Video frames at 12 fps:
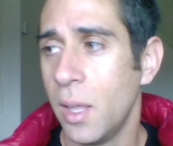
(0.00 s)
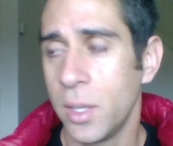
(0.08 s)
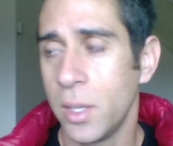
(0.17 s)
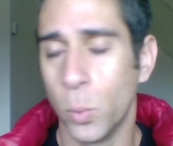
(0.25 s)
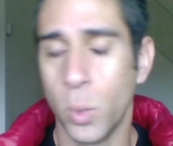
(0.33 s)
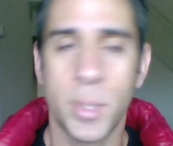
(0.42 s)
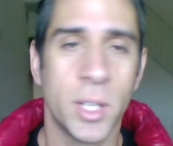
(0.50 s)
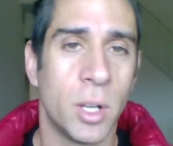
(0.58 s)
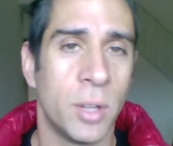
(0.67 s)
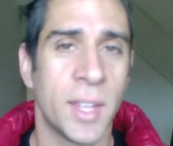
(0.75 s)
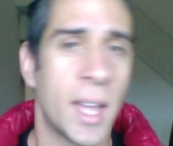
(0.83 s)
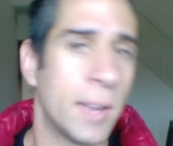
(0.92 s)
You're whipping all
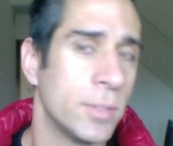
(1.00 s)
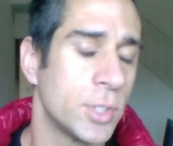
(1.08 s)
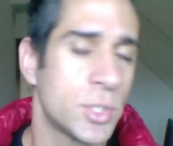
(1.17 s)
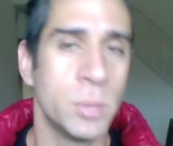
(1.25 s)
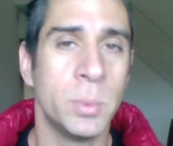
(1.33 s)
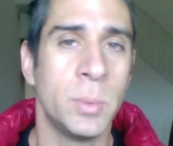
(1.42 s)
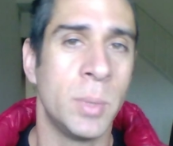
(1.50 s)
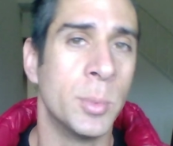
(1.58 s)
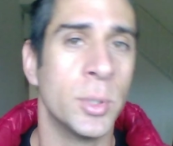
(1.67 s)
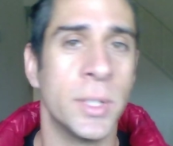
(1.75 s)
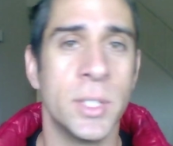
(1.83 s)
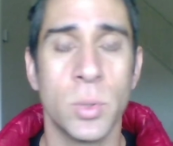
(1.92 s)
the average stupid
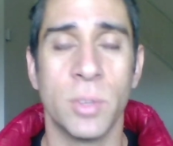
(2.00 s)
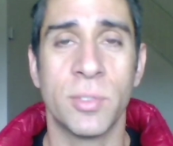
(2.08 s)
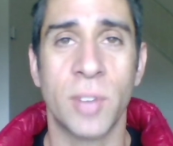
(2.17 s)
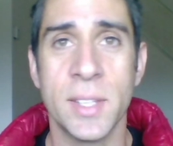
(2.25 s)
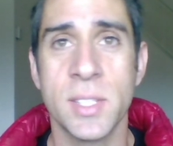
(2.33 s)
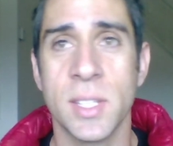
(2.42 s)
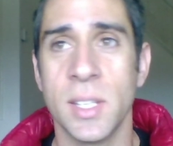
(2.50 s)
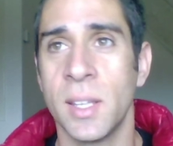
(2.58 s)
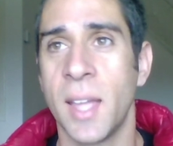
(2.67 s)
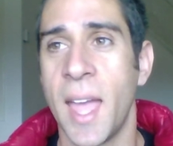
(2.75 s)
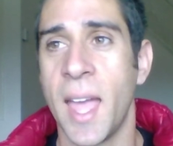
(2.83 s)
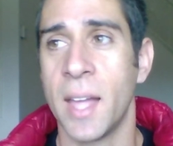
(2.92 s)
people into a
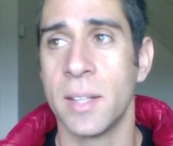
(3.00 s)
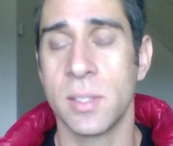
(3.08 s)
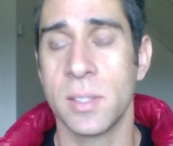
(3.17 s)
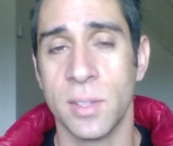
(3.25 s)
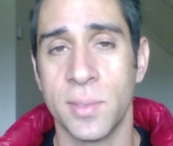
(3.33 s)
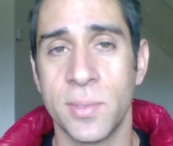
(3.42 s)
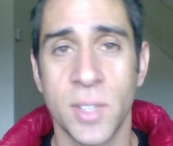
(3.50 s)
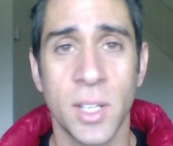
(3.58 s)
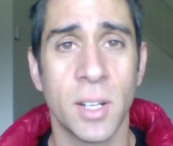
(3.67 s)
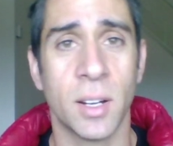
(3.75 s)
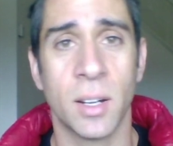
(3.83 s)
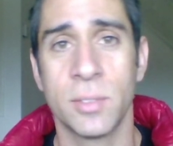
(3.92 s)
frenzy. And the
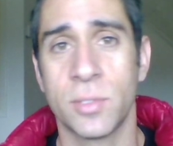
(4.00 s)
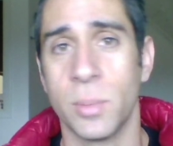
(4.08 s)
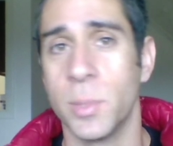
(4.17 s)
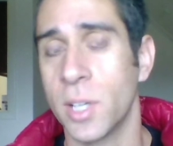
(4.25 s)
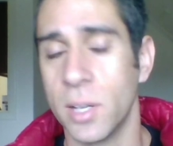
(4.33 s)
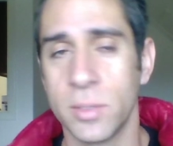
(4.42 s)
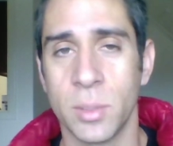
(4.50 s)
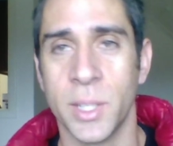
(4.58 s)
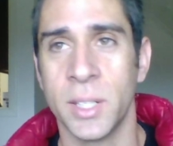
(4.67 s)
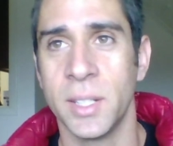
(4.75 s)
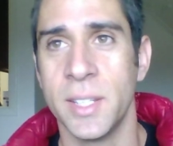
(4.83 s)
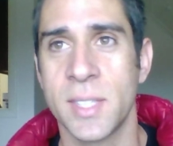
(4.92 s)
fear from the
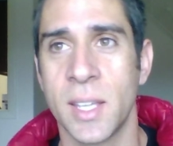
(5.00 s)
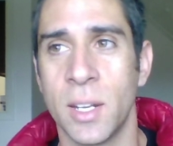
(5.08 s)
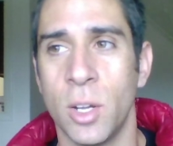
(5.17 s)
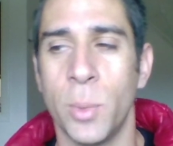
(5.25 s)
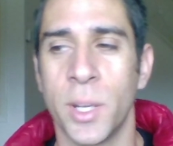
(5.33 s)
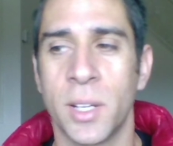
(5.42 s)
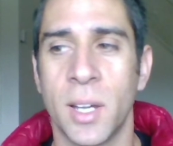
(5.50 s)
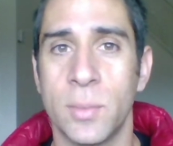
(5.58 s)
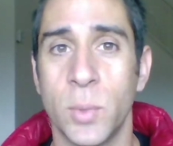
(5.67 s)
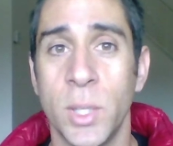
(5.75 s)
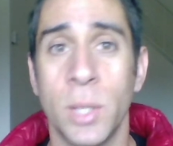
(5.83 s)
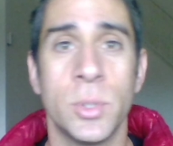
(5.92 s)
government is that, oh my God, if
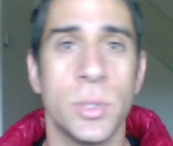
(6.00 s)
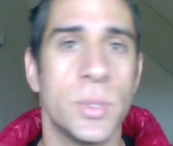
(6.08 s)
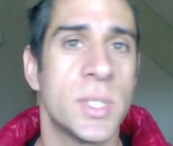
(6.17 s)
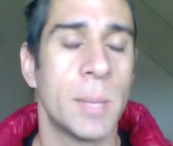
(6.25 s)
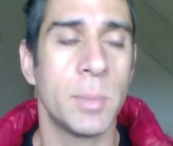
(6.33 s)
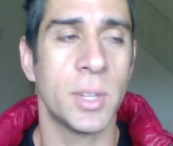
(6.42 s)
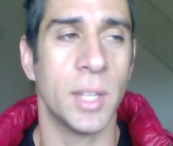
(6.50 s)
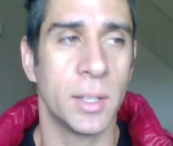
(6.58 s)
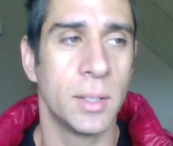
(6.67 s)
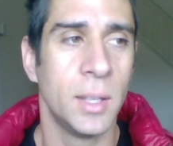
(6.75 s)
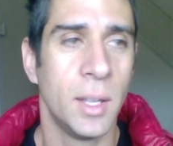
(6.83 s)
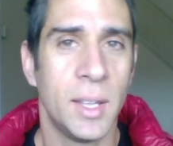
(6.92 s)
we don't do
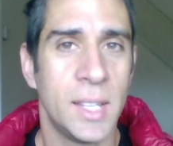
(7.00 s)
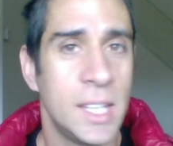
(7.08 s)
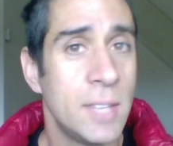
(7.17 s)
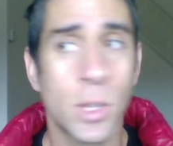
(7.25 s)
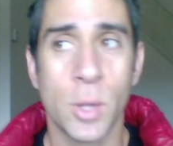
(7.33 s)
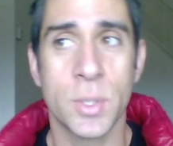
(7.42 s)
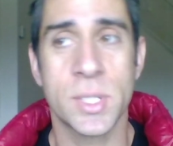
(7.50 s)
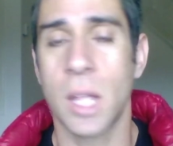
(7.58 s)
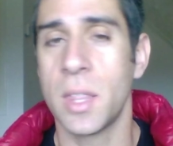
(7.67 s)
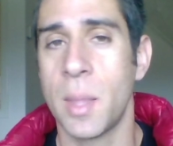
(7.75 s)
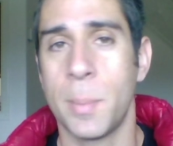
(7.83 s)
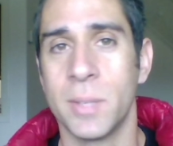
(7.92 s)
something, even though this is not
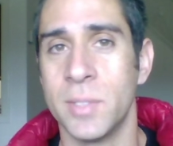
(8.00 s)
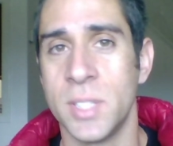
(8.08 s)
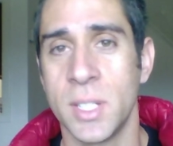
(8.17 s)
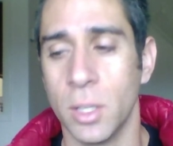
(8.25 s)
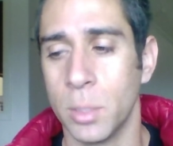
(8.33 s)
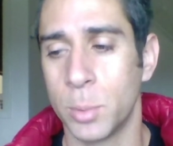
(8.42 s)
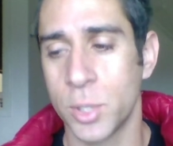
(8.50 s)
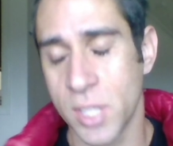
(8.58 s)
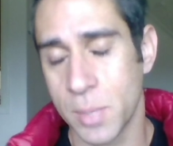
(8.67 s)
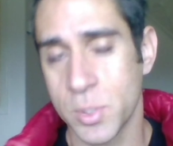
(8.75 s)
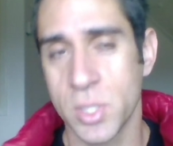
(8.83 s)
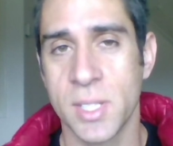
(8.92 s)
that big of a deal, the
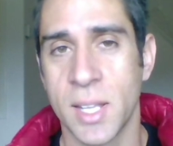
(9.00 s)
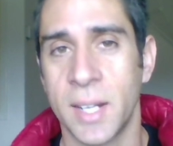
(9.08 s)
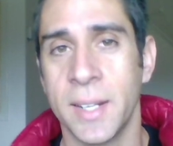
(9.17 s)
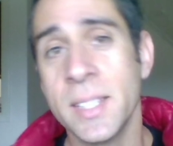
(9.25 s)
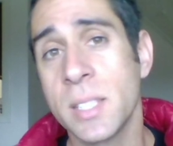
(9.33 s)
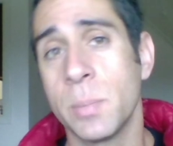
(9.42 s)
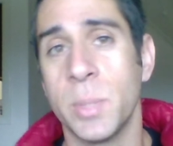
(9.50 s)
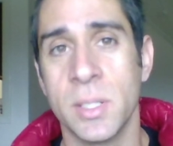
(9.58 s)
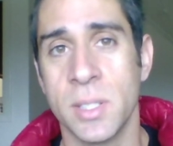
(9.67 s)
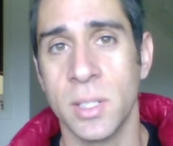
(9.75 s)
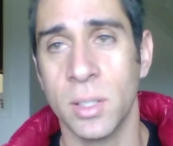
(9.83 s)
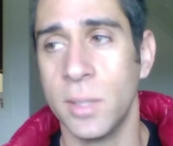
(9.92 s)
perception is that it is a big
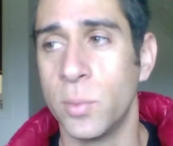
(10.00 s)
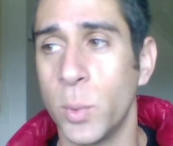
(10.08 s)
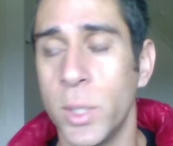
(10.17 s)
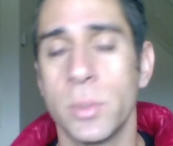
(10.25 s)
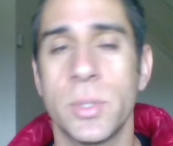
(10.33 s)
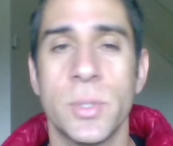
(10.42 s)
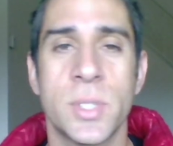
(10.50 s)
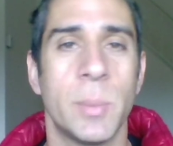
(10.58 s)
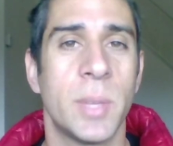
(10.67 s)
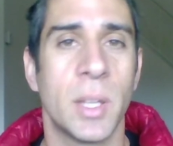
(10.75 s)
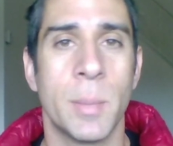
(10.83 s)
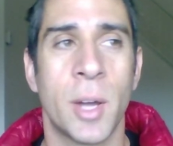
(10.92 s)
deal. If we don't do
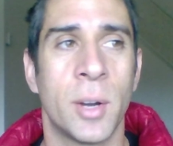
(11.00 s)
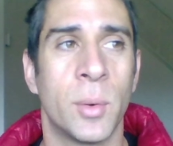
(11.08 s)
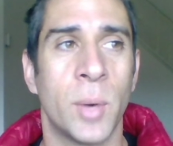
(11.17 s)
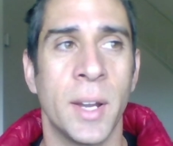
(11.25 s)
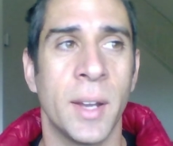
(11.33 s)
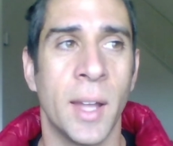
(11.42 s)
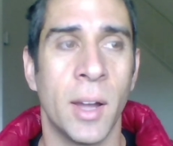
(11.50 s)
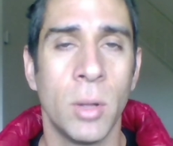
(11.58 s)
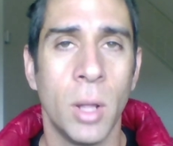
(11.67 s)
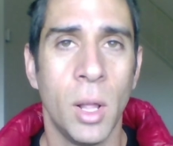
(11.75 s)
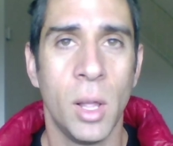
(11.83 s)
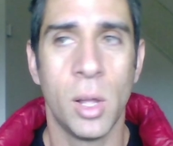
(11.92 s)
something about it right now,
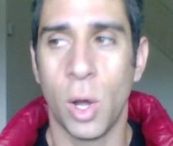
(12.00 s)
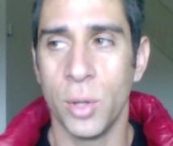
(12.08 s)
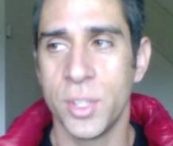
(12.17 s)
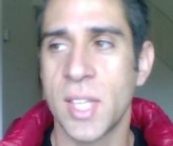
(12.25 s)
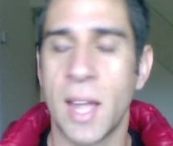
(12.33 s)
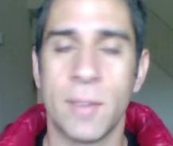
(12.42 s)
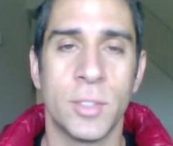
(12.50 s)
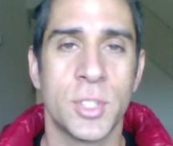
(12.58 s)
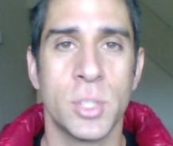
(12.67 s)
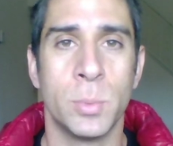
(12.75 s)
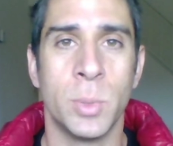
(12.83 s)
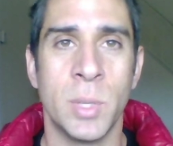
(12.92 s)
all these average
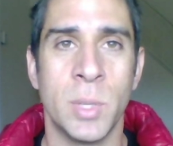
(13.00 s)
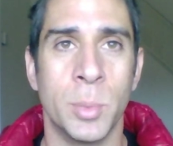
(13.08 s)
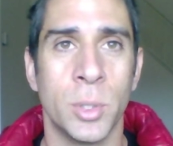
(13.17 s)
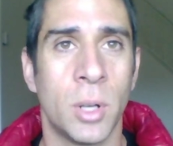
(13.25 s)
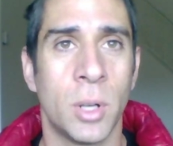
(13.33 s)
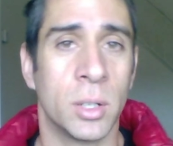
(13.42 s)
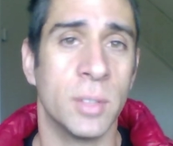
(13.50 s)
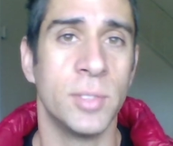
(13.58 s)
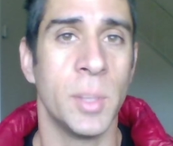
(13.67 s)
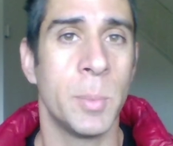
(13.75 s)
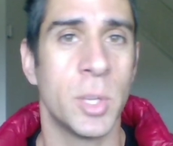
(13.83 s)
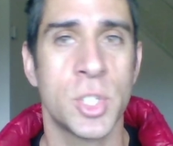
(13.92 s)
stupid people are going to
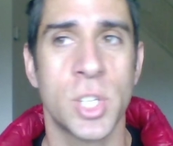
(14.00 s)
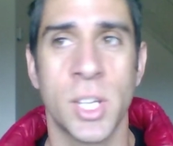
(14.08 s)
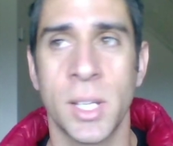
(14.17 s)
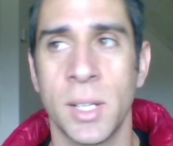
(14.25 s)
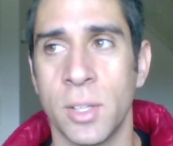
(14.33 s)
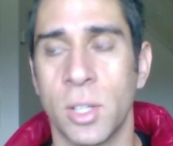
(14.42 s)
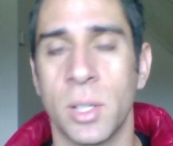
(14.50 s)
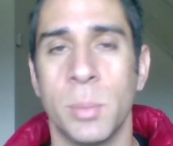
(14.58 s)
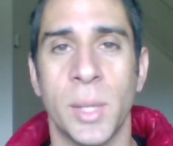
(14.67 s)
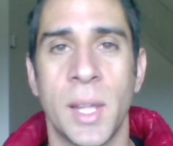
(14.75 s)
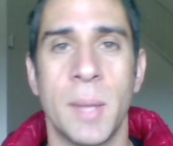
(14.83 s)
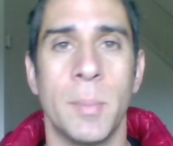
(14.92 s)
flip their shit and they're going to
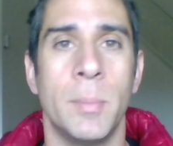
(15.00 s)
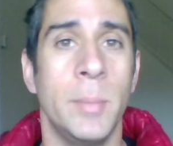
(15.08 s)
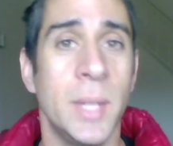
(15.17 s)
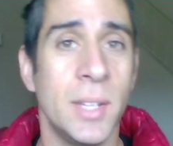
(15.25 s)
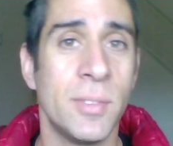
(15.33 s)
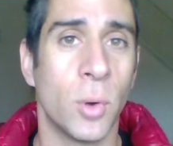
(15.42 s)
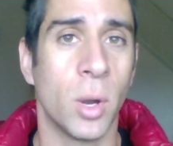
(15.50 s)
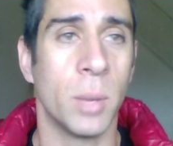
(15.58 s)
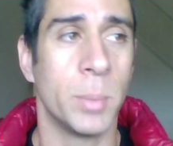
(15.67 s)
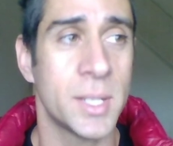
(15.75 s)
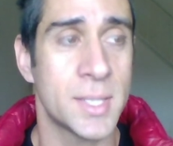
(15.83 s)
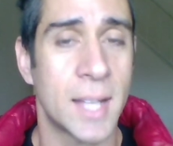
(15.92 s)
blame me for it
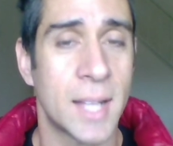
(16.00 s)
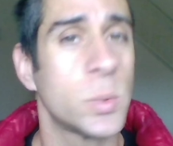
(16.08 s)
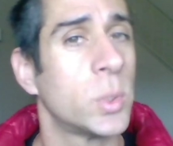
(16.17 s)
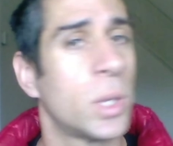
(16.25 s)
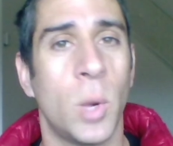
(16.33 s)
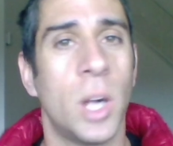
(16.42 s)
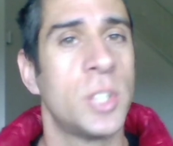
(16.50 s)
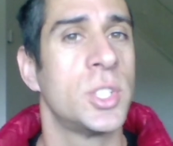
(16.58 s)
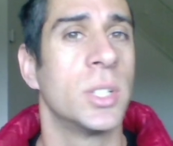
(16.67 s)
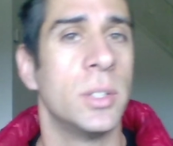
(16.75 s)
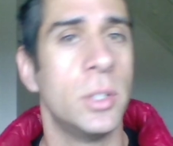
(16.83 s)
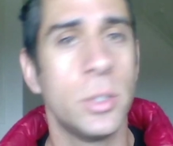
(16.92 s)
because that's what they're watching
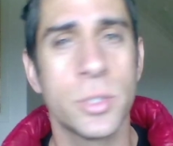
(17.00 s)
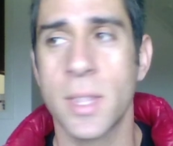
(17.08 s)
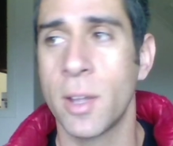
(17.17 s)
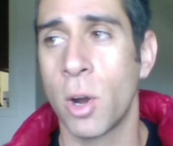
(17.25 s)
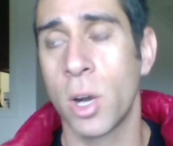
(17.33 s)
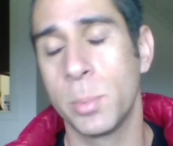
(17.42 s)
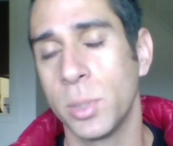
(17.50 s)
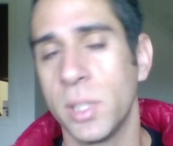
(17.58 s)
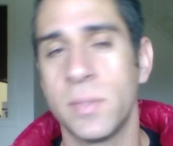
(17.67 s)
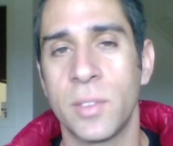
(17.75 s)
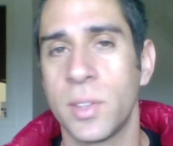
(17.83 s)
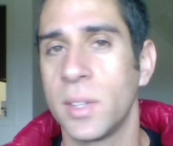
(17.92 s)
on the news. And they already
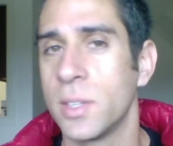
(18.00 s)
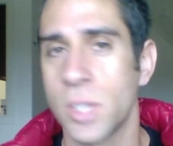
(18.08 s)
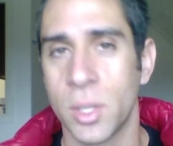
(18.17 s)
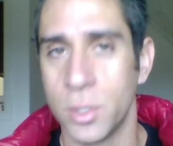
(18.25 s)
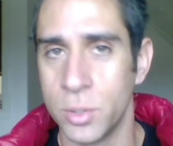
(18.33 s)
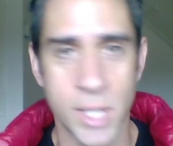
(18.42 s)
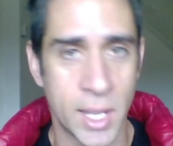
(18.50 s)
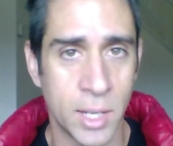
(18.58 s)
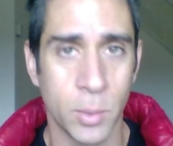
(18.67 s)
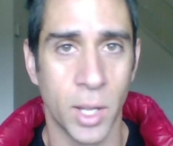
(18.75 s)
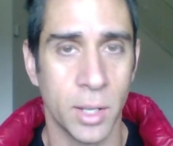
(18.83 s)
believe everything that's on the news anyway.